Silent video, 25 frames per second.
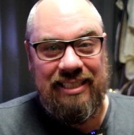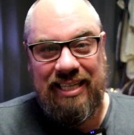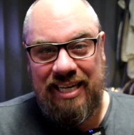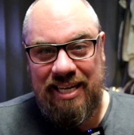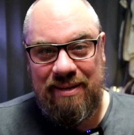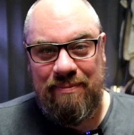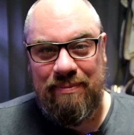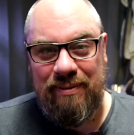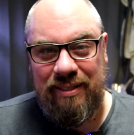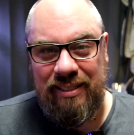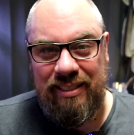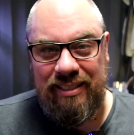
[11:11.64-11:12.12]

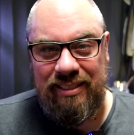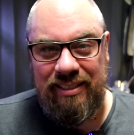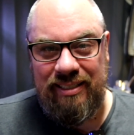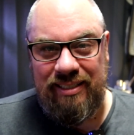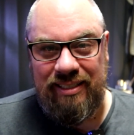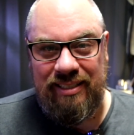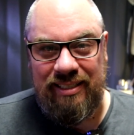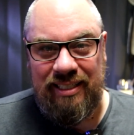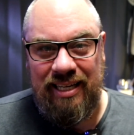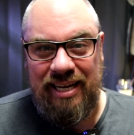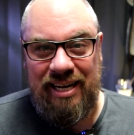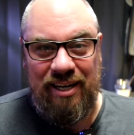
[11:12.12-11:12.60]
type
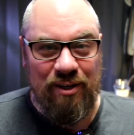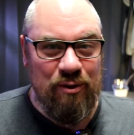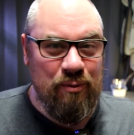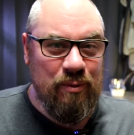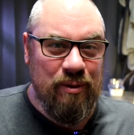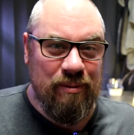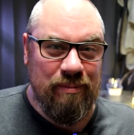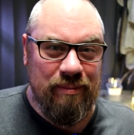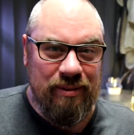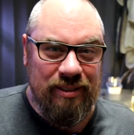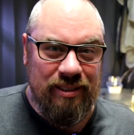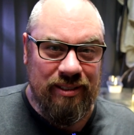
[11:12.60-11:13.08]
is
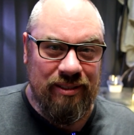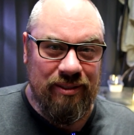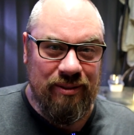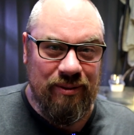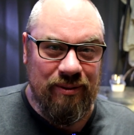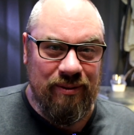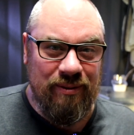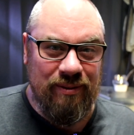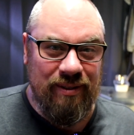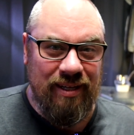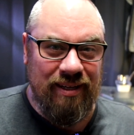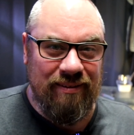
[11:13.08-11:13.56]
earthworms.
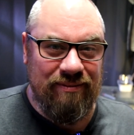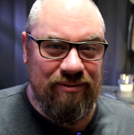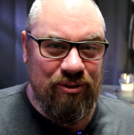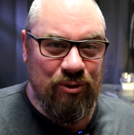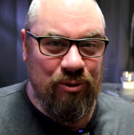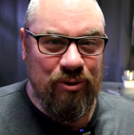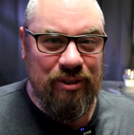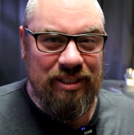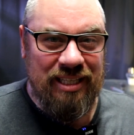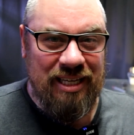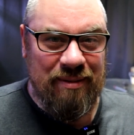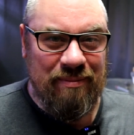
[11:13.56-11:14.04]
So I've
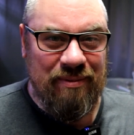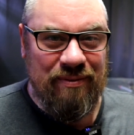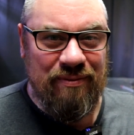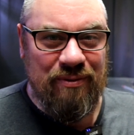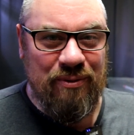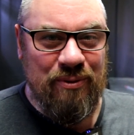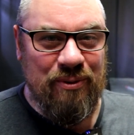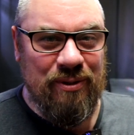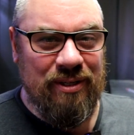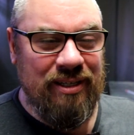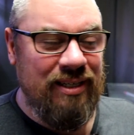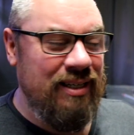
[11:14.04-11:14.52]
shown you that
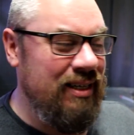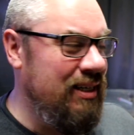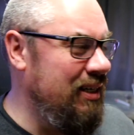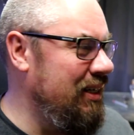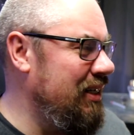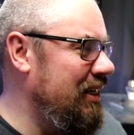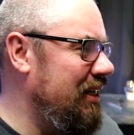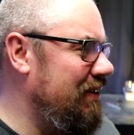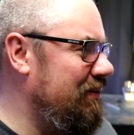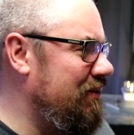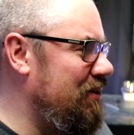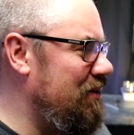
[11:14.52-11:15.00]
before.
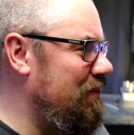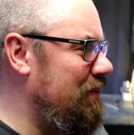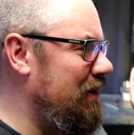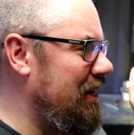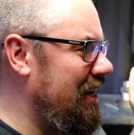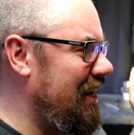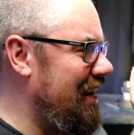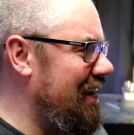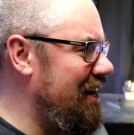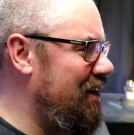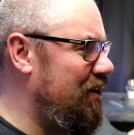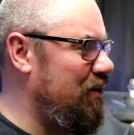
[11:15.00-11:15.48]
I've got
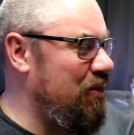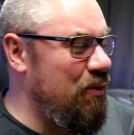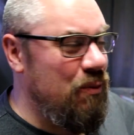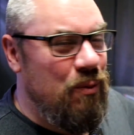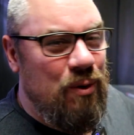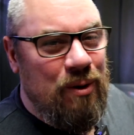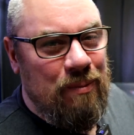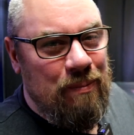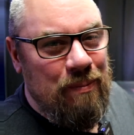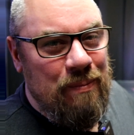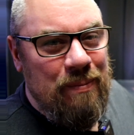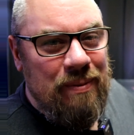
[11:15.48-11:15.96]
my
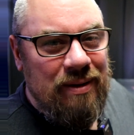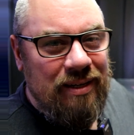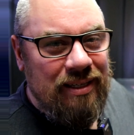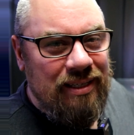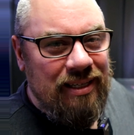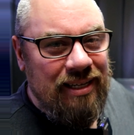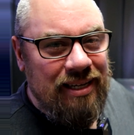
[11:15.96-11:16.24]
earthworm